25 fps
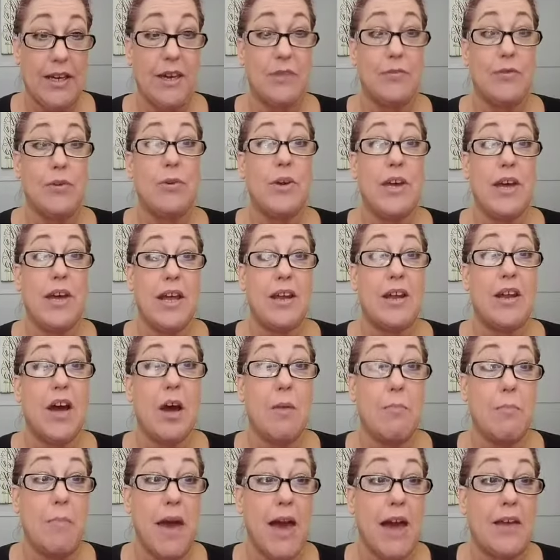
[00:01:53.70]
if you
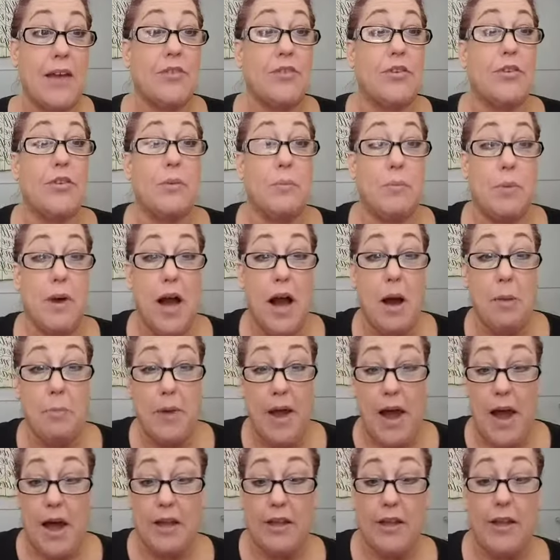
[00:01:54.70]
cannot master the brow
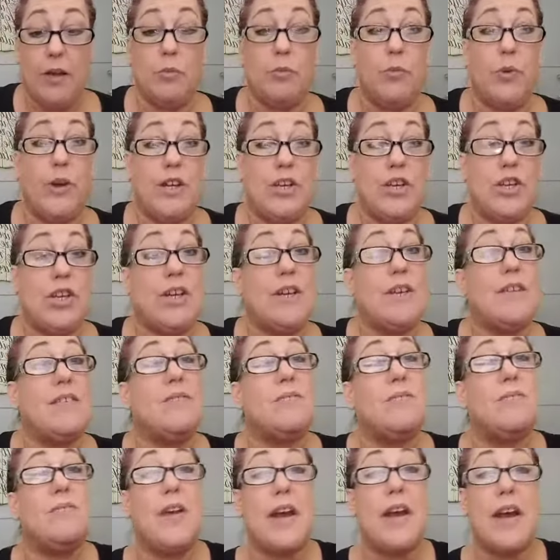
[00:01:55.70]
palette, which
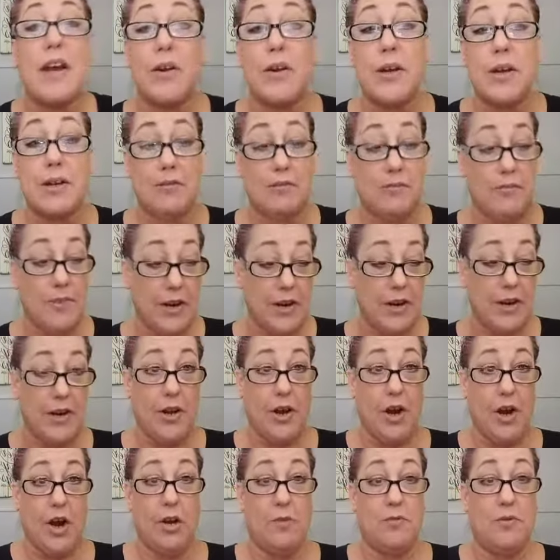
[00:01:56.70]
is very, very
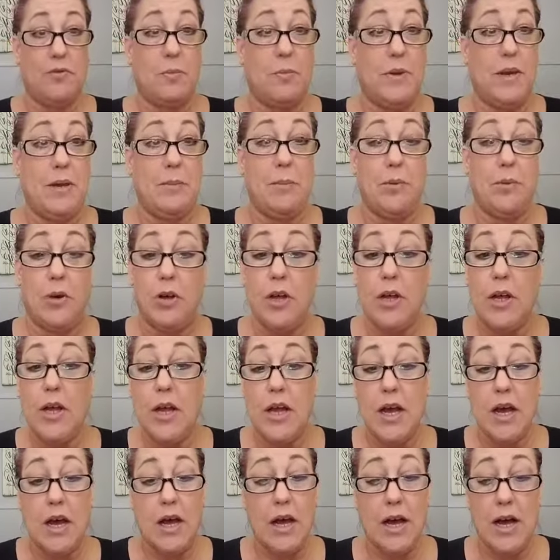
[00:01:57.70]
hard for people,
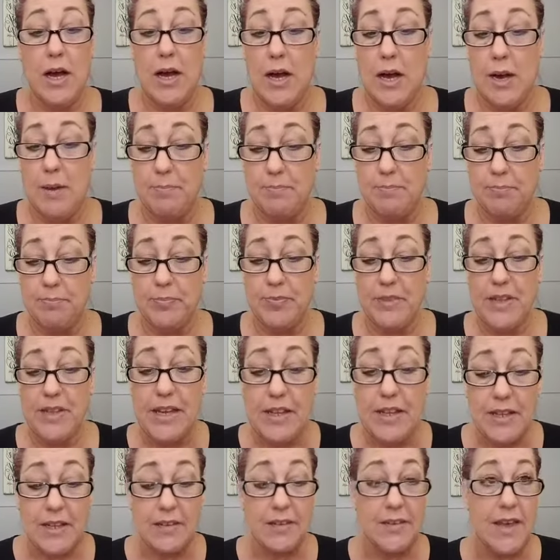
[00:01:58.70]

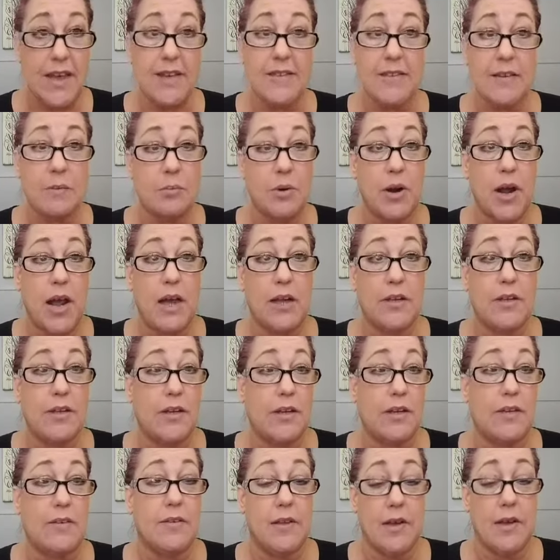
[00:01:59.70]
it takes some
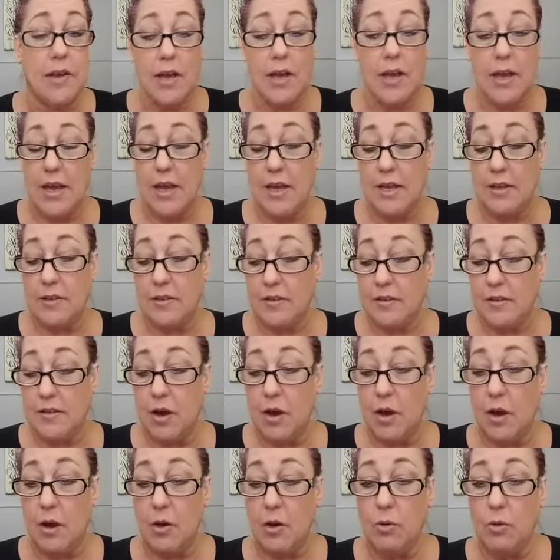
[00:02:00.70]
practice. And
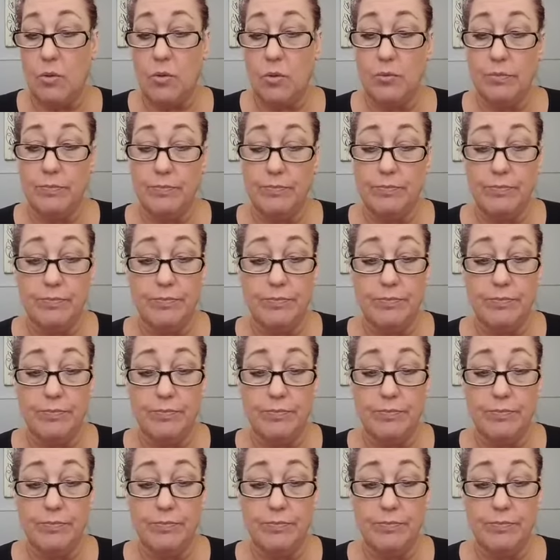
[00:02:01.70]
so